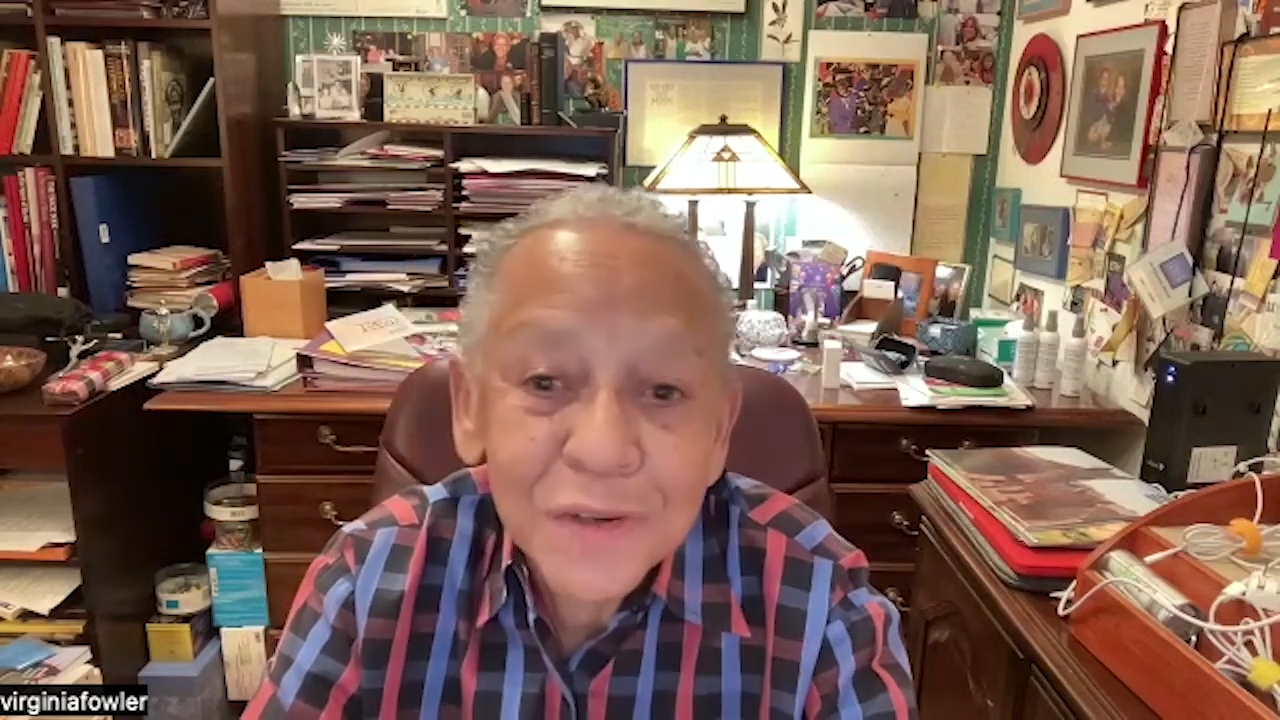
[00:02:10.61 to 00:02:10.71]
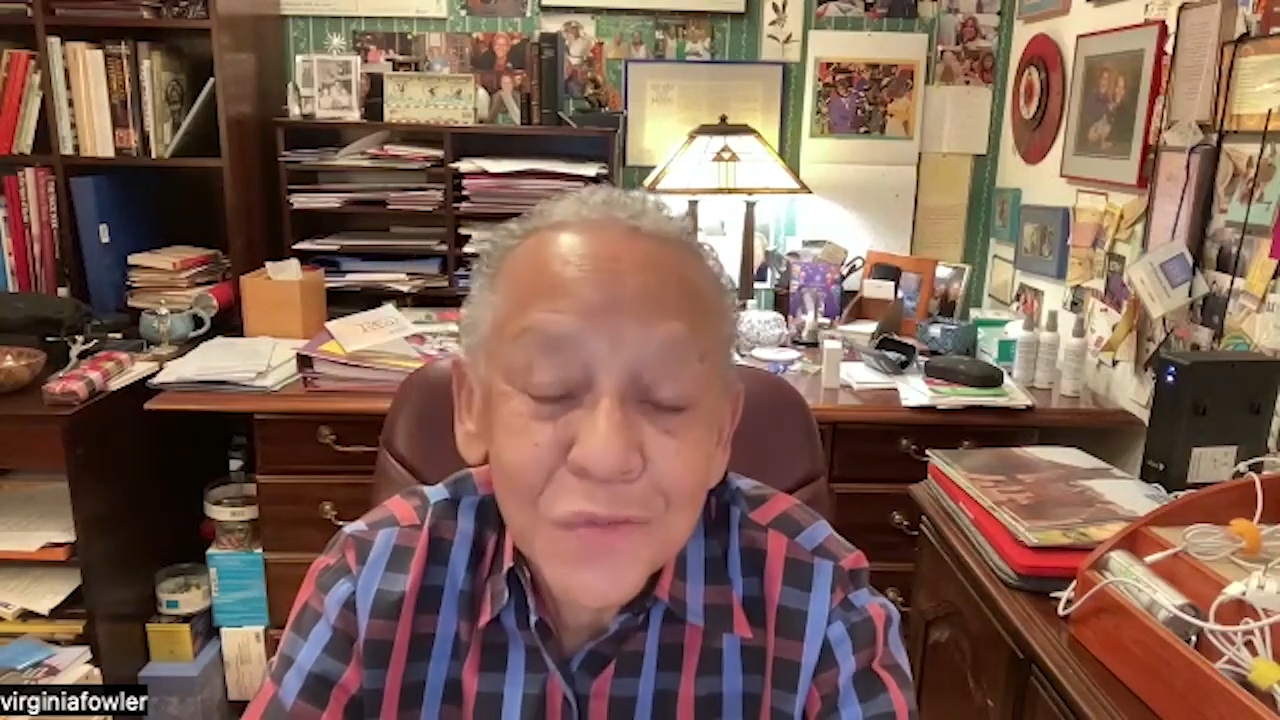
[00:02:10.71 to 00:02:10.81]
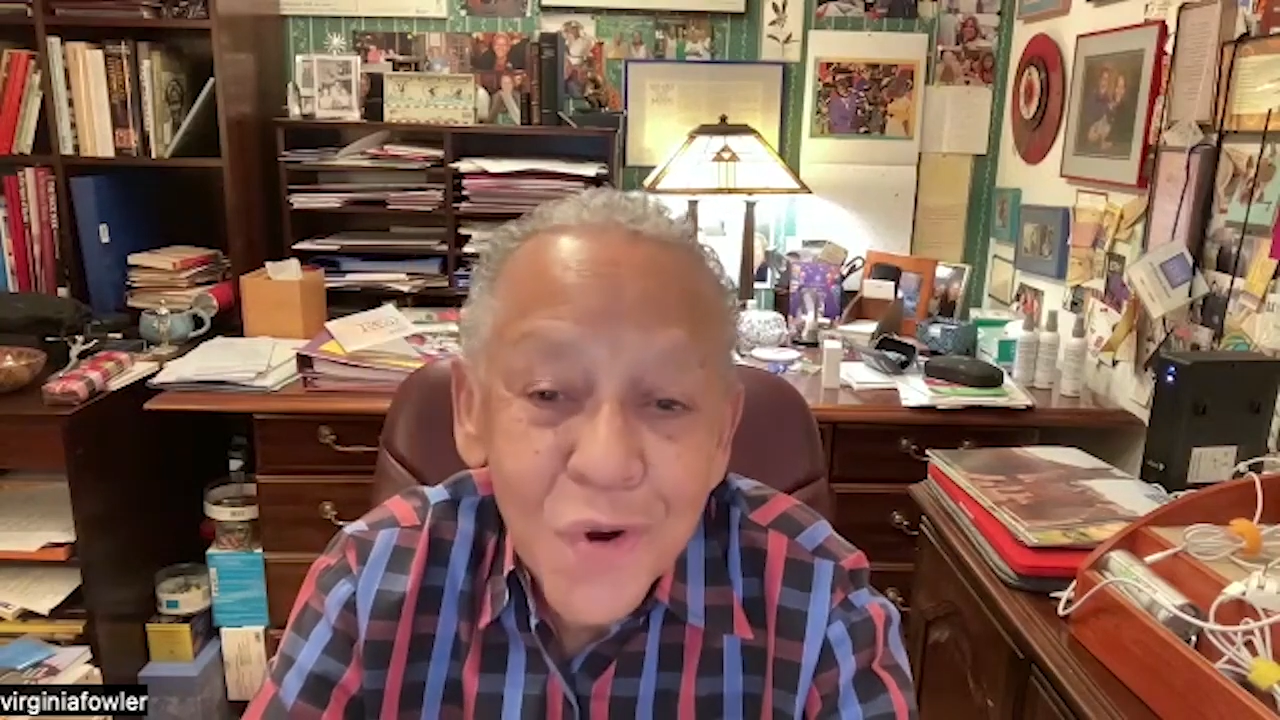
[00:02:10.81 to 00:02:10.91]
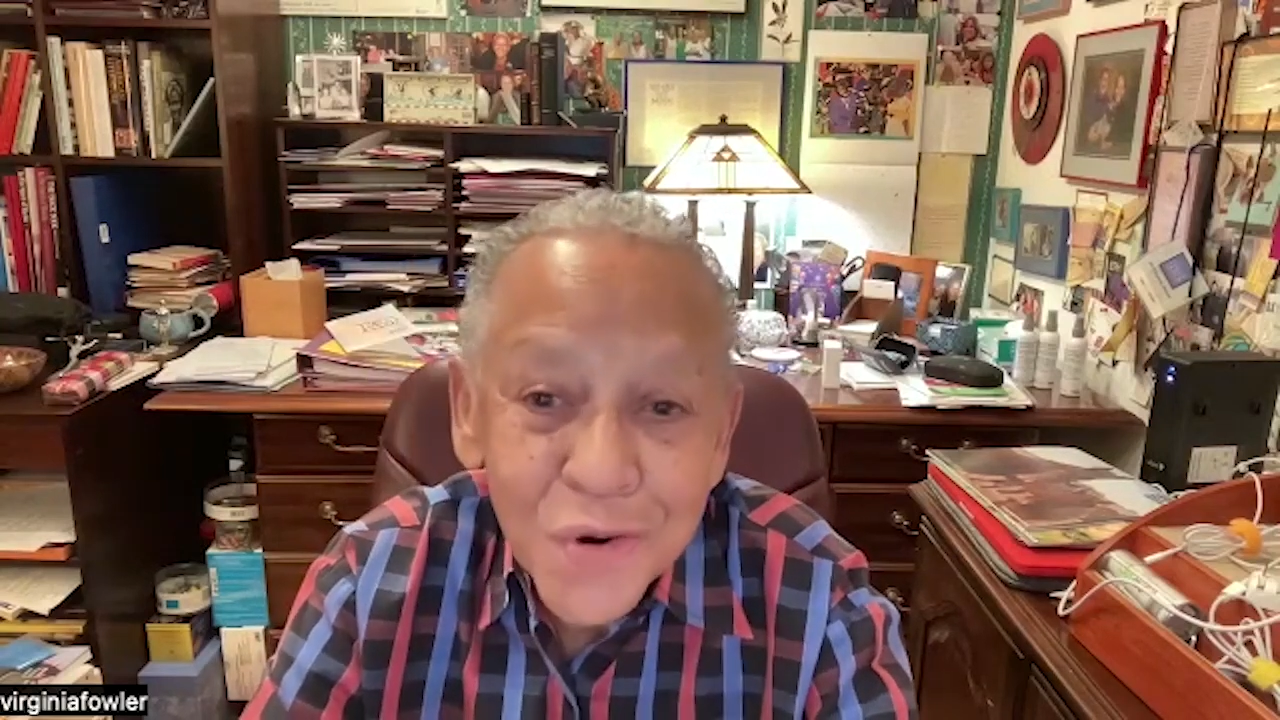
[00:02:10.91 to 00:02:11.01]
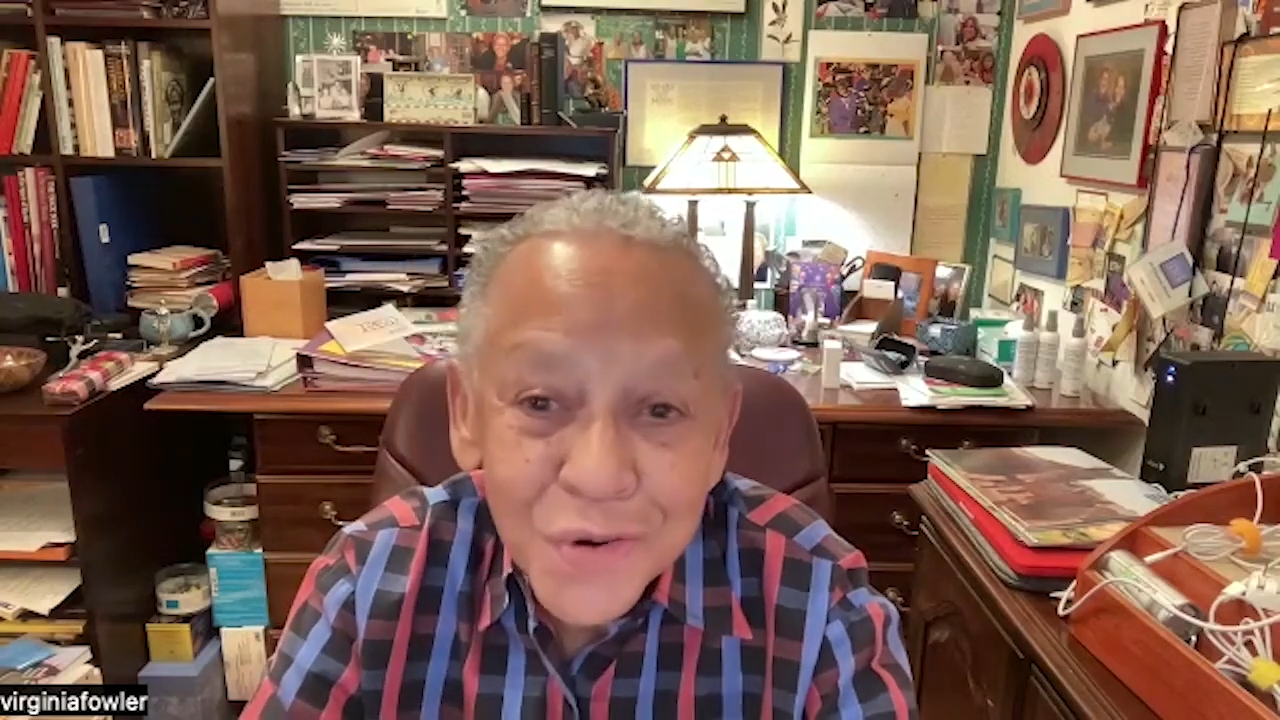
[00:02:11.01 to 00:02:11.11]
of
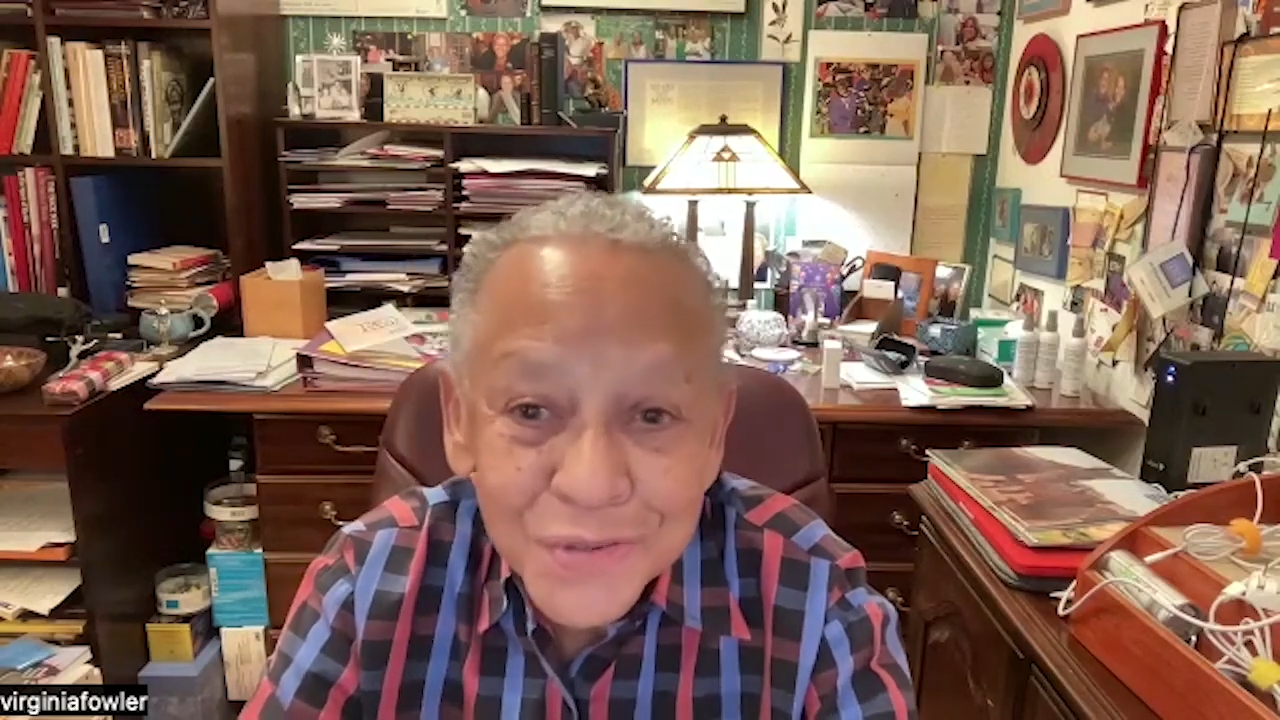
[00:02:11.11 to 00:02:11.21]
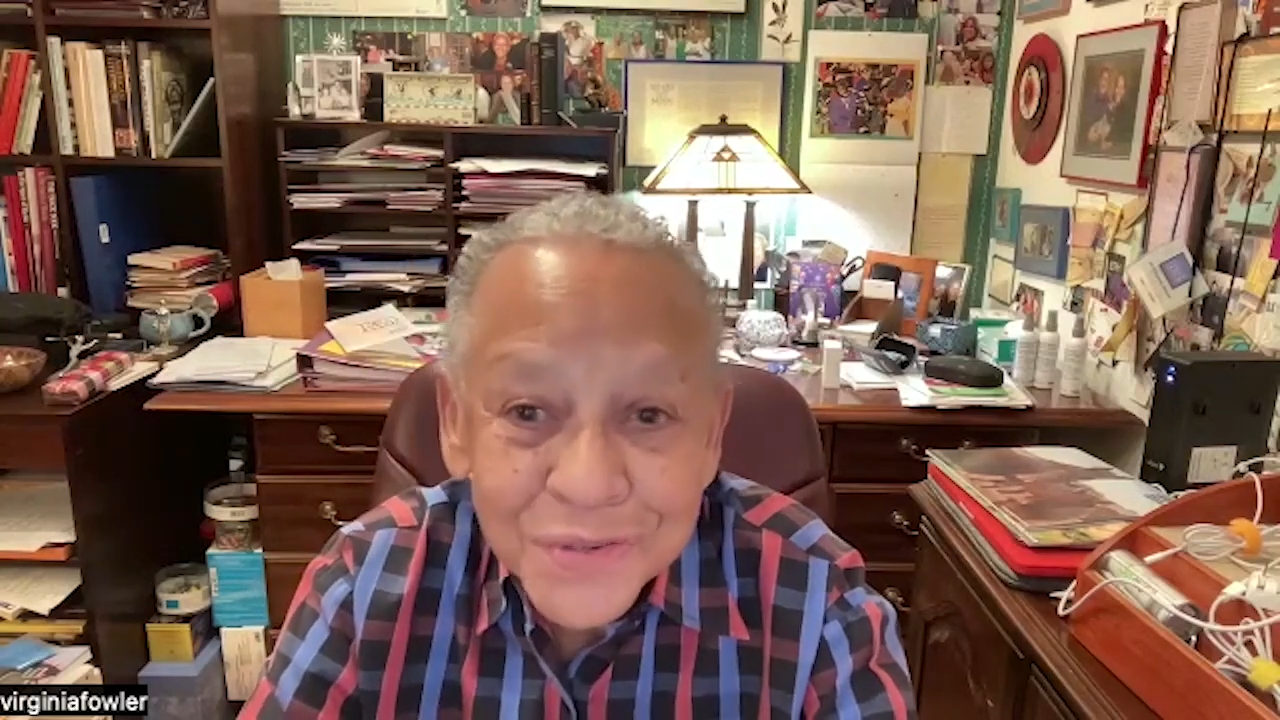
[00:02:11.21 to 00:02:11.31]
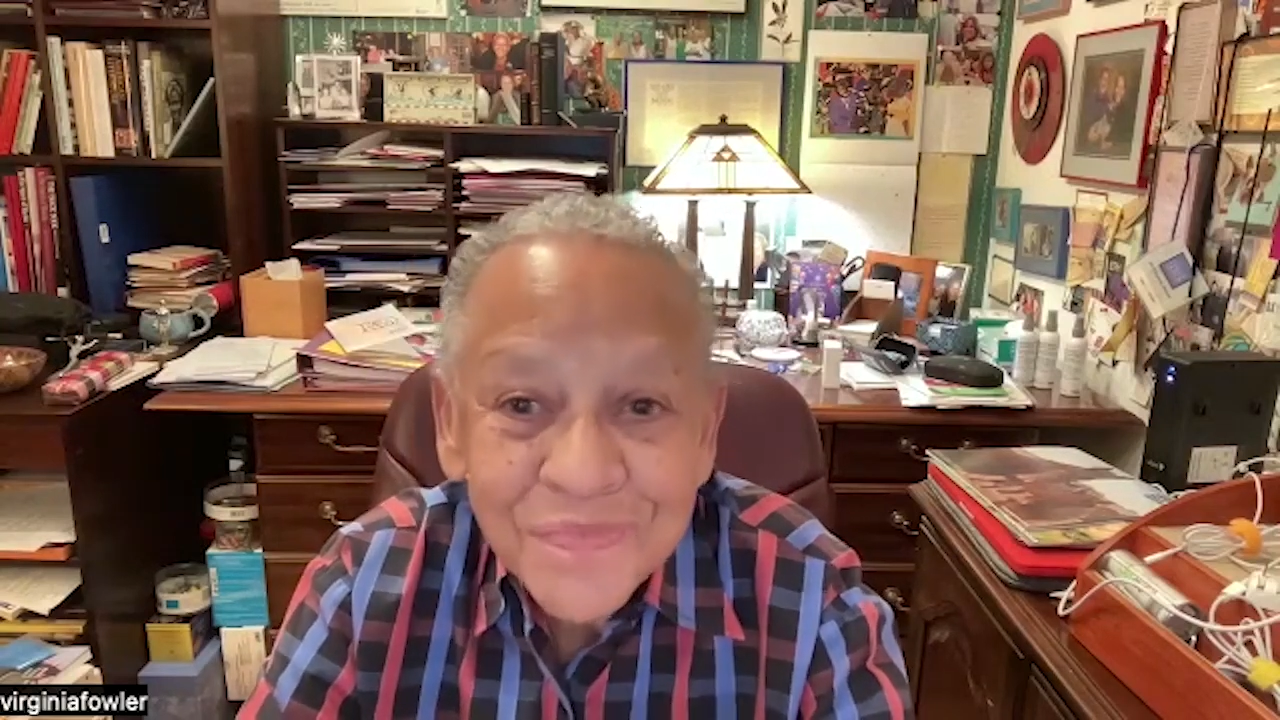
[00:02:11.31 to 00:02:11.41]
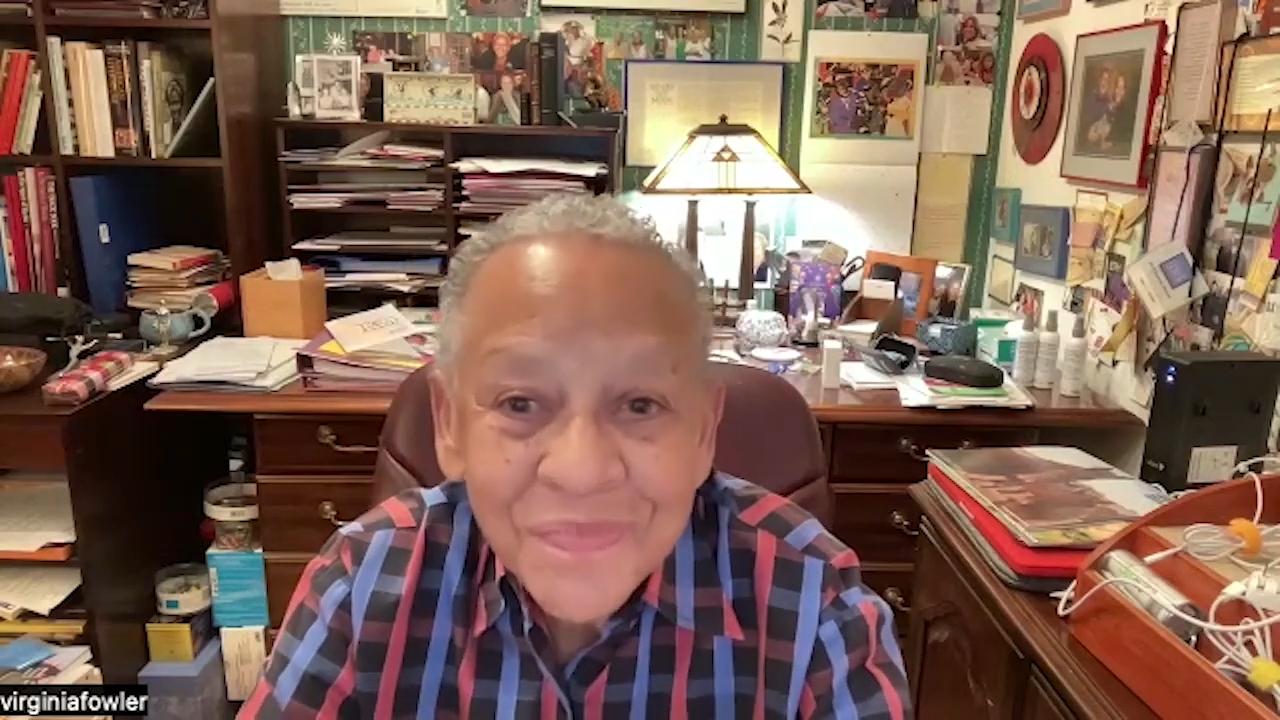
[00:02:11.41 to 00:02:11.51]
walkers.